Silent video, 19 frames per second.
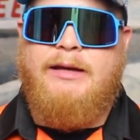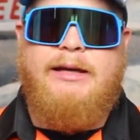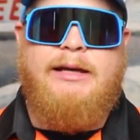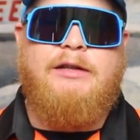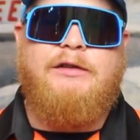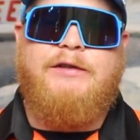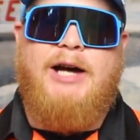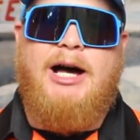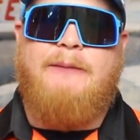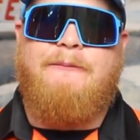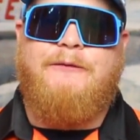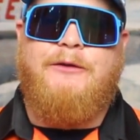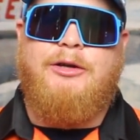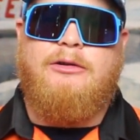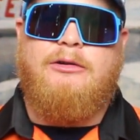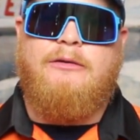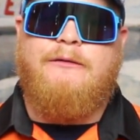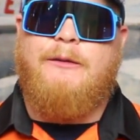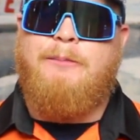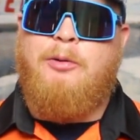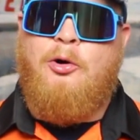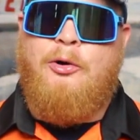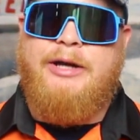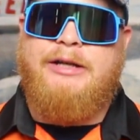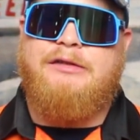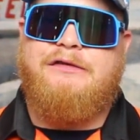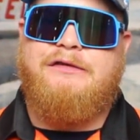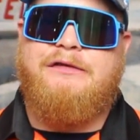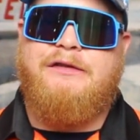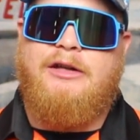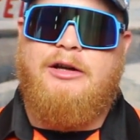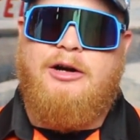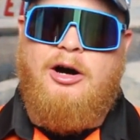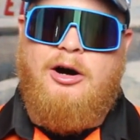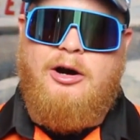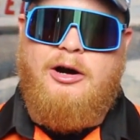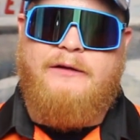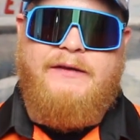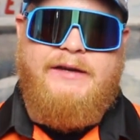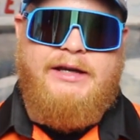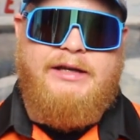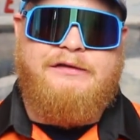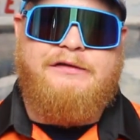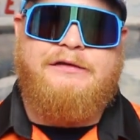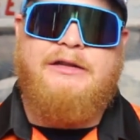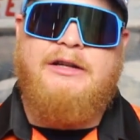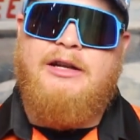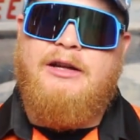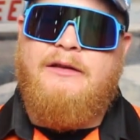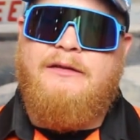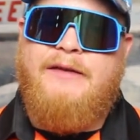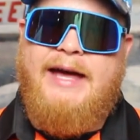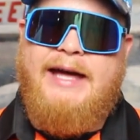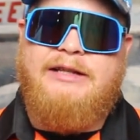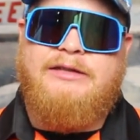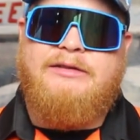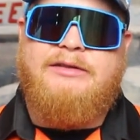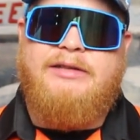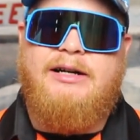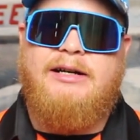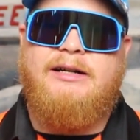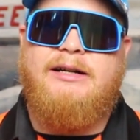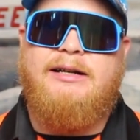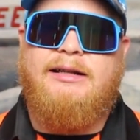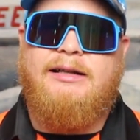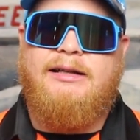In Top Fuel, the points are this, that Doug